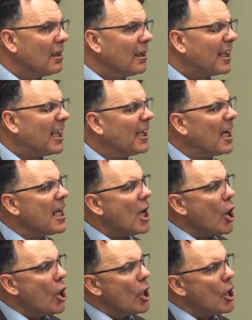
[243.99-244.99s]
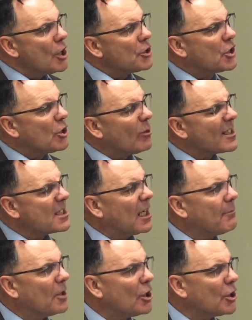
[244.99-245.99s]
Can I urge you, as I'm
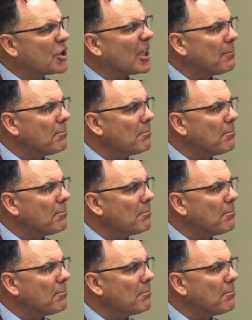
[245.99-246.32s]
urging